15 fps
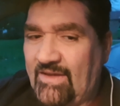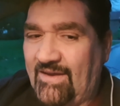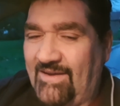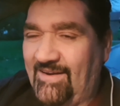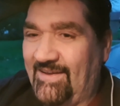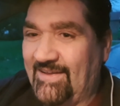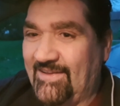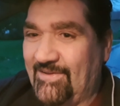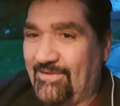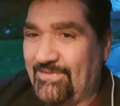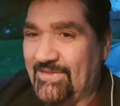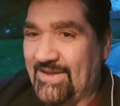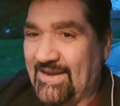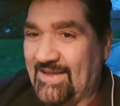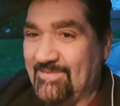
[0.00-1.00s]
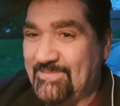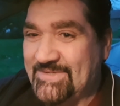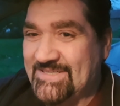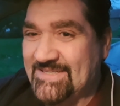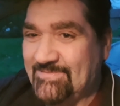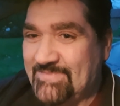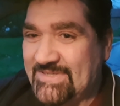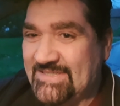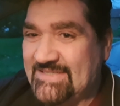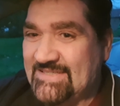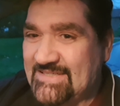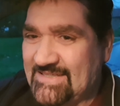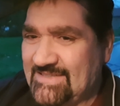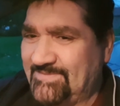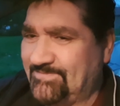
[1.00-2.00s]
like gotha clubs,
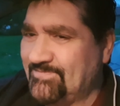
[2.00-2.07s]
but